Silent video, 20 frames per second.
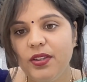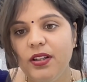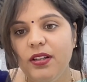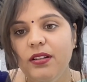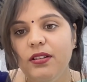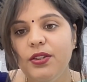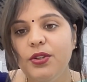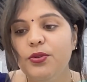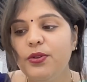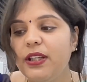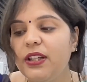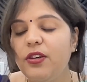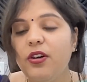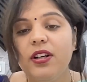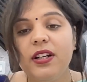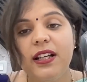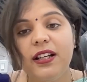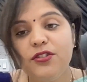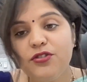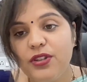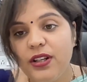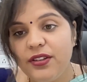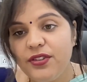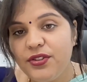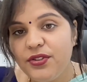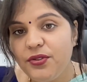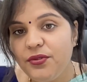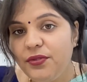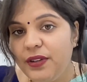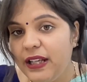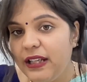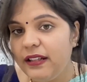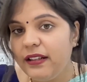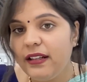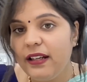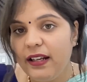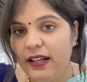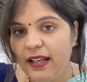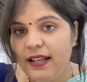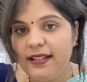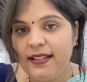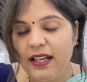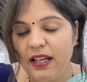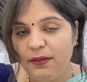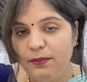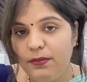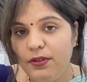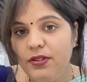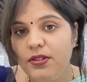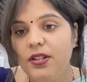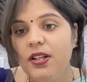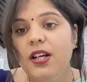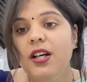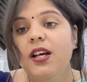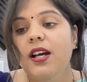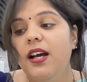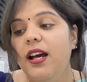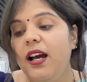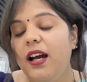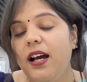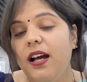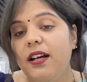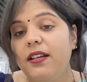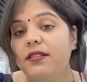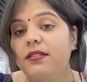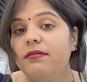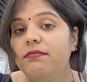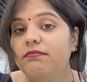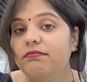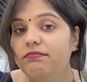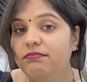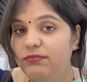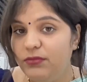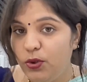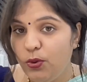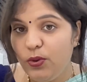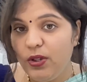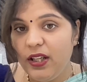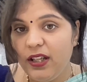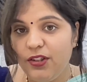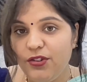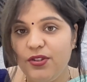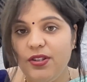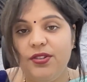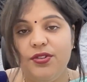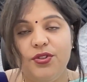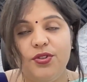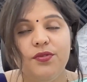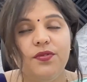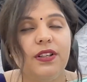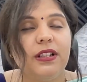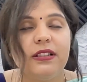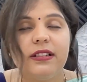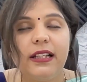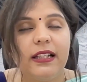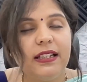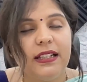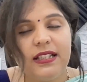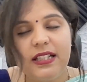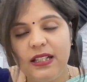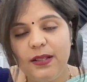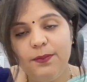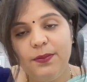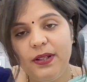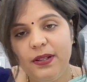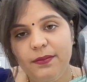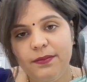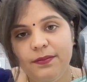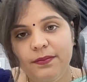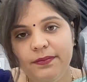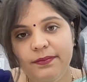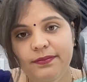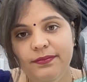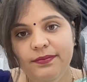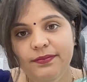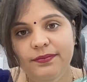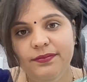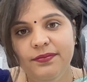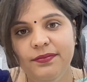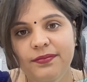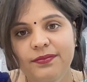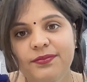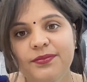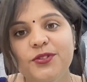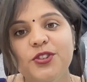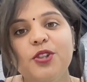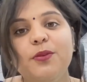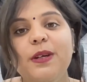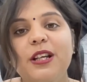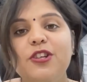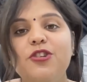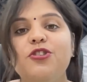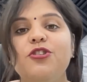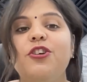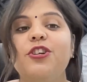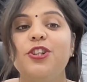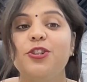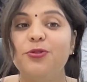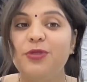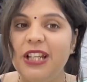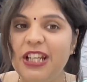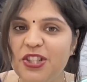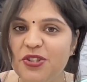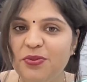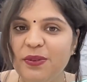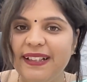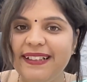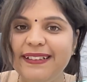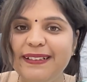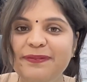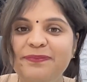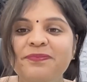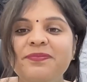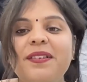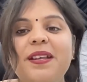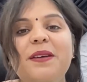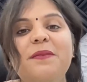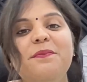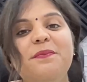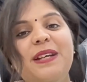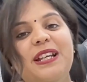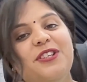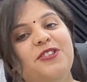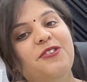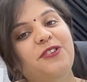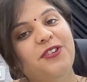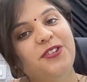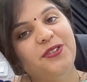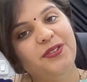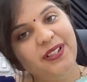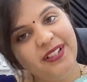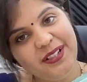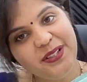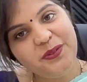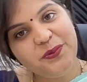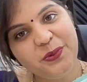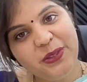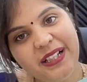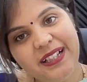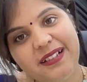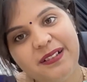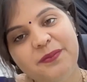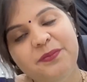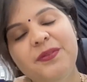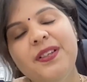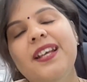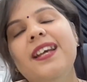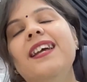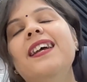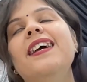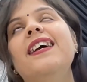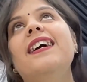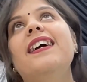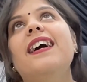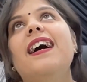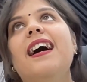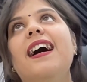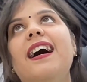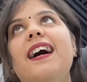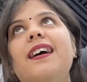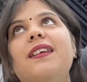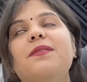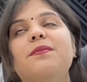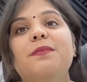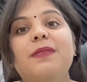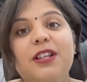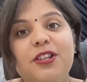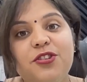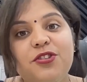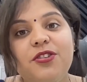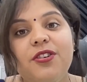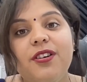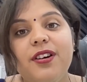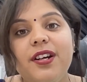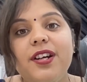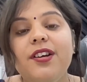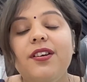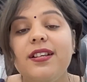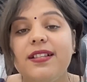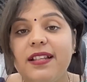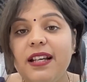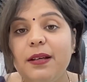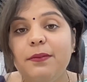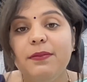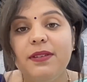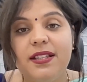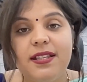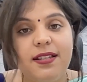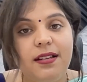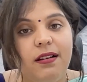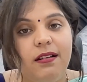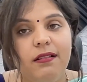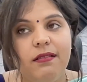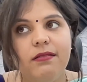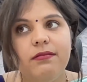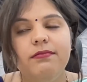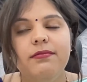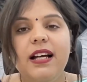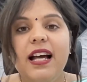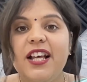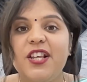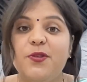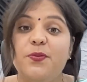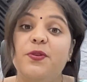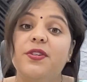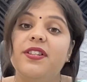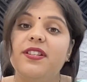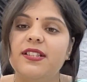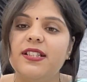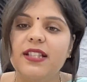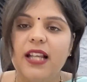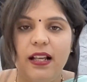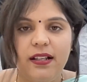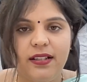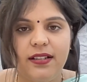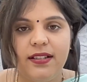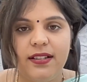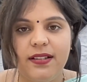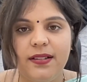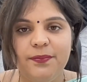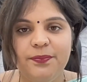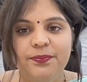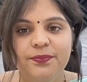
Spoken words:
You cannot take a chance to fail in any assignment, and don't take a chance to fail in any TP. So make sure you teach well, make sure you learn well, and make sure your assignments are as per their standards.